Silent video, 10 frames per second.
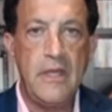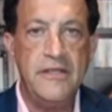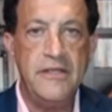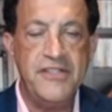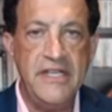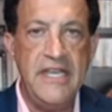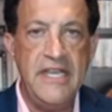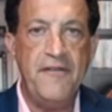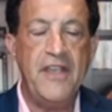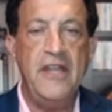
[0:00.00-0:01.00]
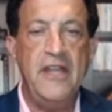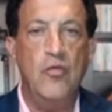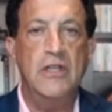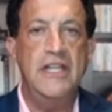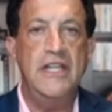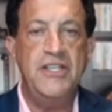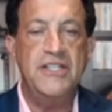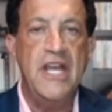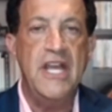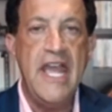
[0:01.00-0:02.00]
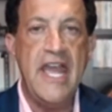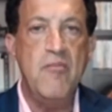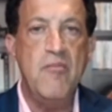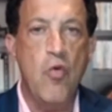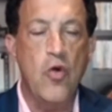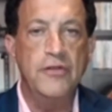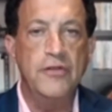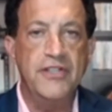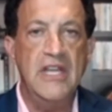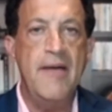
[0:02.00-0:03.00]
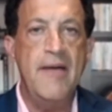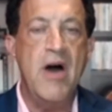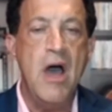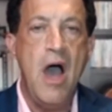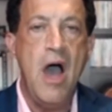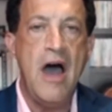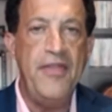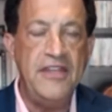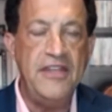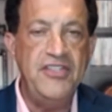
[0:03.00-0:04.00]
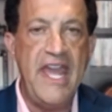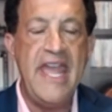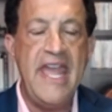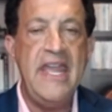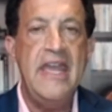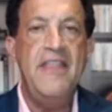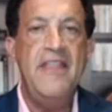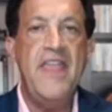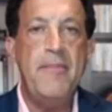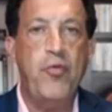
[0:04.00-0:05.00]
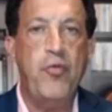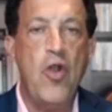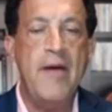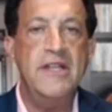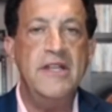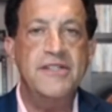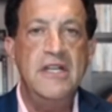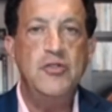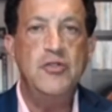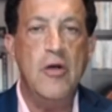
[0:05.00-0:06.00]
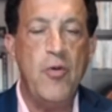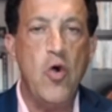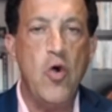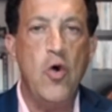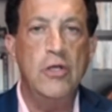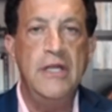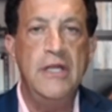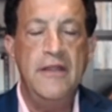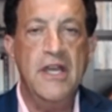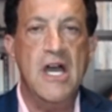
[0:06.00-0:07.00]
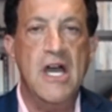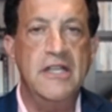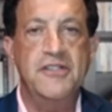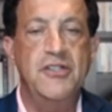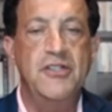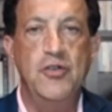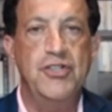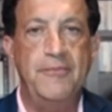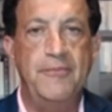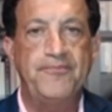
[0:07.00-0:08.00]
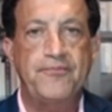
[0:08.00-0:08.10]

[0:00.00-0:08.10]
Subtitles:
significant religious and moral dilemma on the day they promise to uphold the Constitution.